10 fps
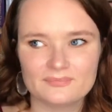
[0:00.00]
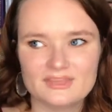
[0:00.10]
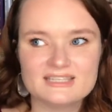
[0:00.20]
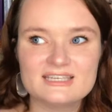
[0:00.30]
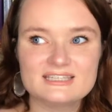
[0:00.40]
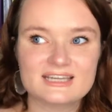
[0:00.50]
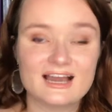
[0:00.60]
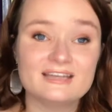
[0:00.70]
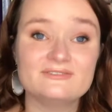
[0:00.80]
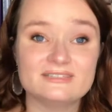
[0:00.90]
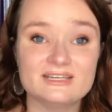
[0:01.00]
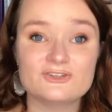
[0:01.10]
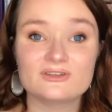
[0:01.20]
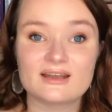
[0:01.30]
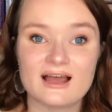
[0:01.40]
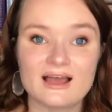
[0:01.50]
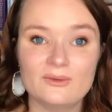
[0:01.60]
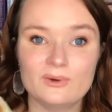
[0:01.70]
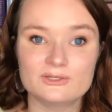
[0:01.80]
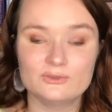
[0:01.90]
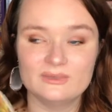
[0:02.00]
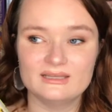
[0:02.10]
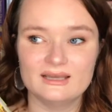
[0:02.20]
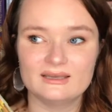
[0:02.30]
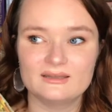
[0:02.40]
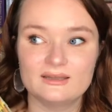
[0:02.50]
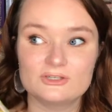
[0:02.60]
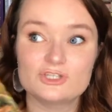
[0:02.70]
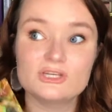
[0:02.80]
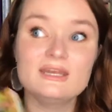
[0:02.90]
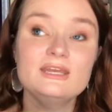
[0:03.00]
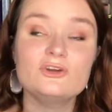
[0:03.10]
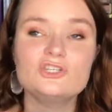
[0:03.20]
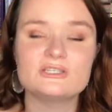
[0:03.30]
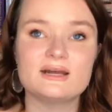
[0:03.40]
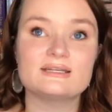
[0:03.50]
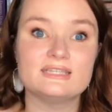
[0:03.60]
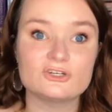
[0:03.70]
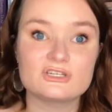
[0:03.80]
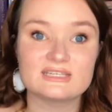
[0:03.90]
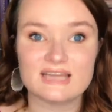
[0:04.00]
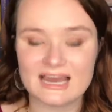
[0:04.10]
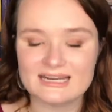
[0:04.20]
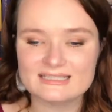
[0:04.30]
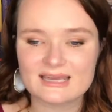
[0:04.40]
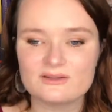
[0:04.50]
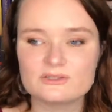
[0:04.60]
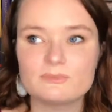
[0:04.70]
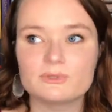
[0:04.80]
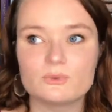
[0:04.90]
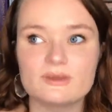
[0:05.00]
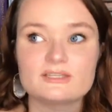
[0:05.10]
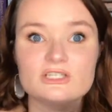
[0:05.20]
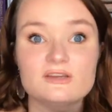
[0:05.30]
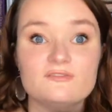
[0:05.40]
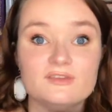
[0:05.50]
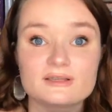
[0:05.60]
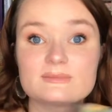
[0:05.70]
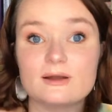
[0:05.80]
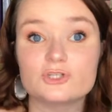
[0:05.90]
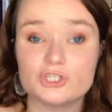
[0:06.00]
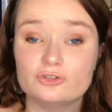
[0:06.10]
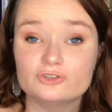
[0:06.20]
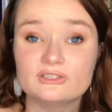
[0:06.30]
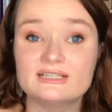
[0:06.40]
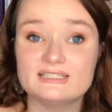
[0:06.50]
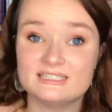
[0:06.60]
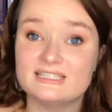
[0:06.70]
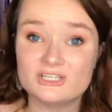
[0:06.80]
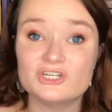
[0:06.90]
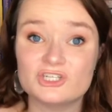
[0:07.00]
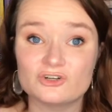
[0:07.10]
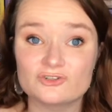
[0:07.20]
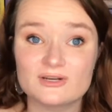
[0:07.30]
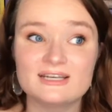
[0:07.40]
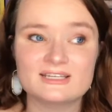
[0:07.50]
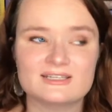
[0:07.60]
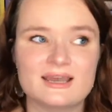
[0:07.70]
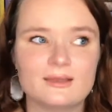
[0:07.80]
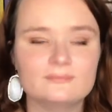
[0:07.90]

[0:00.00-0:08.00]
this is the kind of teacher that I want to be. Like like in here she's not a teacher, she's a guidance counselor, but the way that she feels about children and teaching children is like